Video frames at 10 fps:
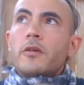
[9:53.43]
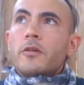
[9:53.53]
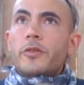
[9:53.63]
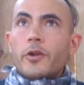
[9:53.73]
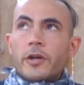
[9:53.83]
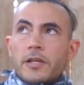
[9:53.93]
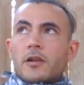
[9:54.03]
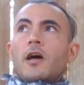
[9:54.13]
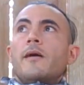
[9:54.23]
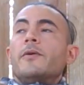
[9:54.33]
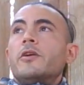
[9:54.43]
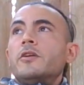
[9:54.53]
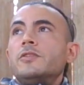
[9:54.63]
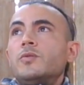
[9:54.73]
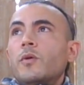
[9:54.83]
30
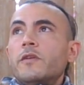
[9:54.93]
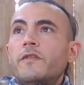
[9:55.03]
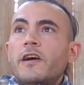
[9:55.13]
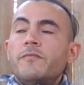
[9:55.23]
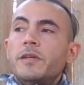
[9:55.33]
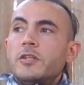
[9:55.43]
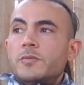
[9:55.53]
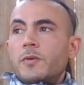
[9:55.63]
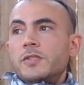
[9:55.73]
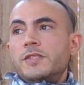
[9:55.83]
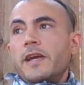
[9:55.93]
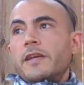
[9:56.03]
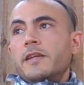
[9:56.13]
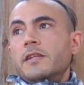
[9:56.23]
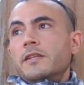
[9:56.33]
kilometers, 25 meters per
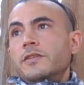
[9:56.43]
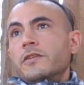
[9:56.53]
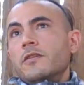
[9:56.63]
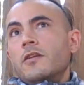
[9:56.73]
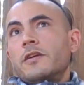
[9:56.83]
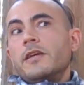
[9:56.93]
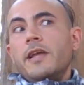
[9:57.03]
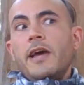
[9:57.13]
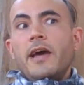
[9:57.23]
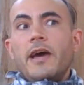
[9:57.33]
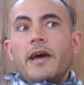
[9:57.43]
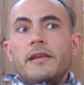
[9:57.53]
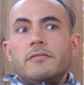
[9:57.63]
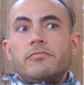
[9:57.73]
second, you're looking at